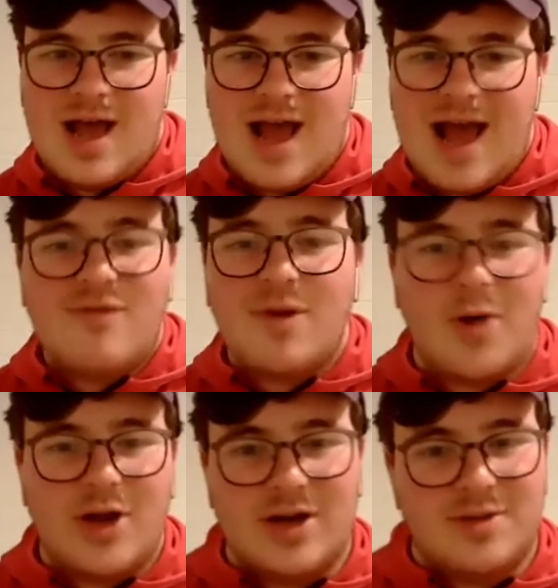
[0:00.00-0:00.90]

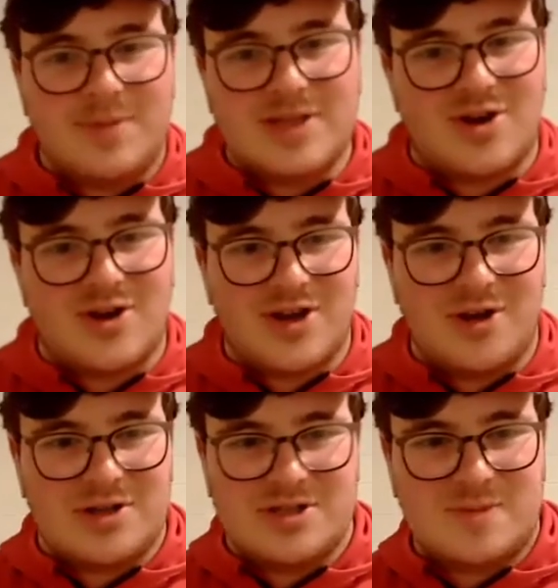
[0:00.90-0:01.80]
Everybody will be talking
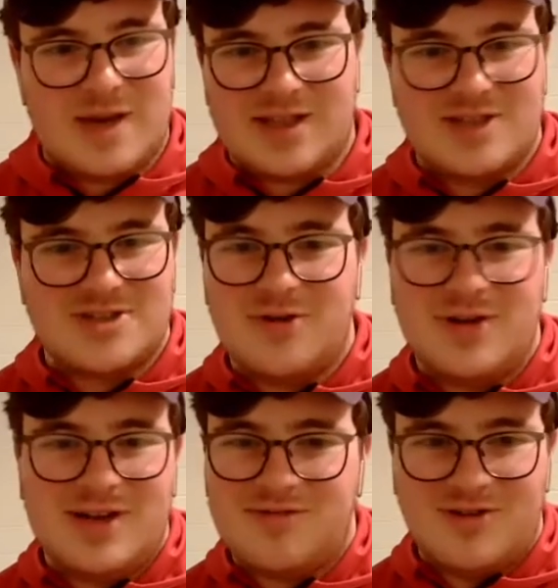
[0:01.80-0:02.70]
Oakland's pick. There's no
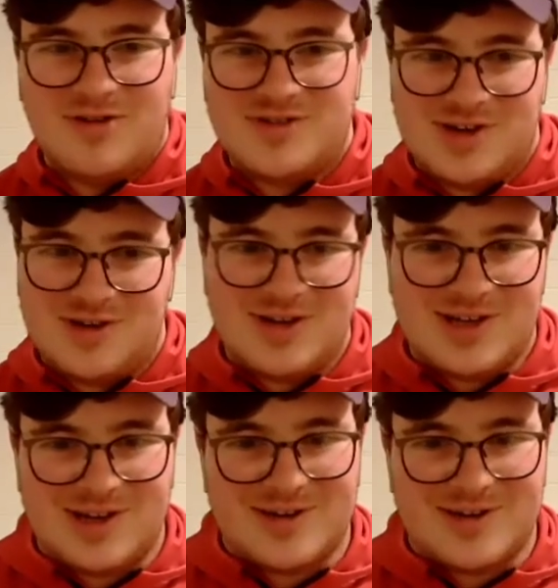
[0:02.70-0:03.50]
need for us to do it, you know.